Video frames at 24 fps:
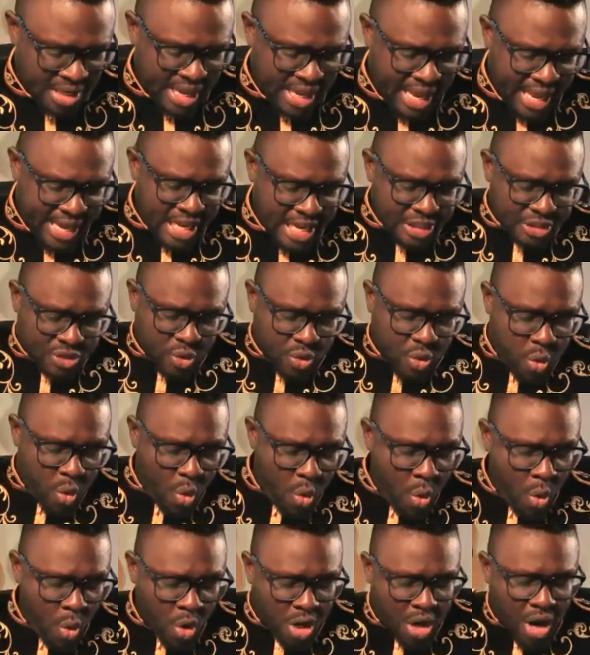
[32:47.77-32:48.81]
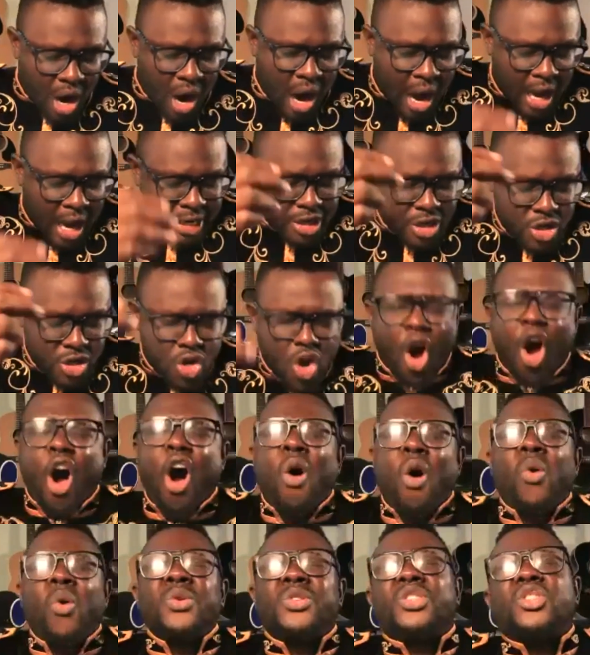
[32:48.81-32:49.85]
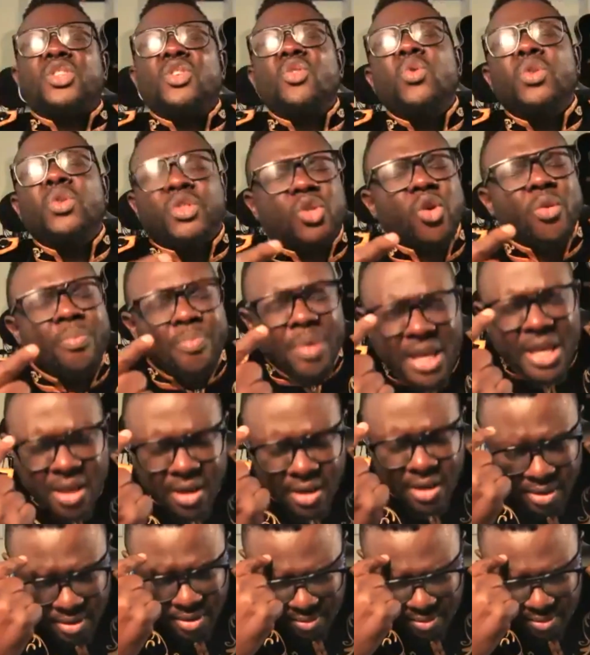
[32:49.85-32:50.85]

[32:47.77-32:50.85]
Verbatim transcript: It is who God knows you to be.